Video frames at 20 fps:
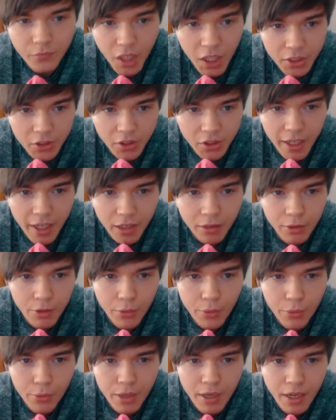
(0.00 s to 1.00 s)
Today I
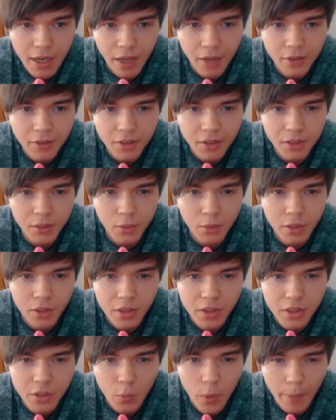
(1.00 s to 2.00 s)
learned three cows that were
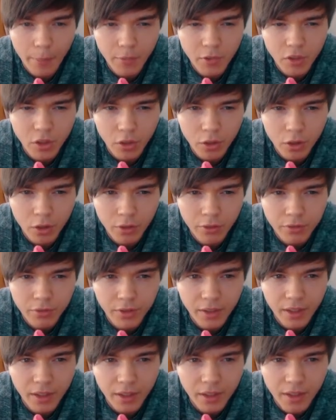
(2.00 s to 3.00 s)
swept off
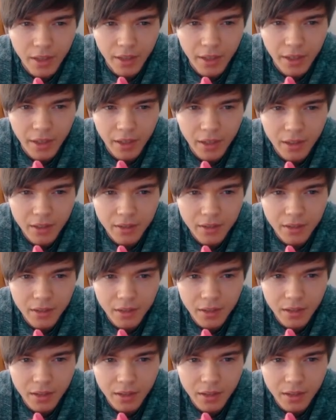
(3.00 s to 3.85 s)
an island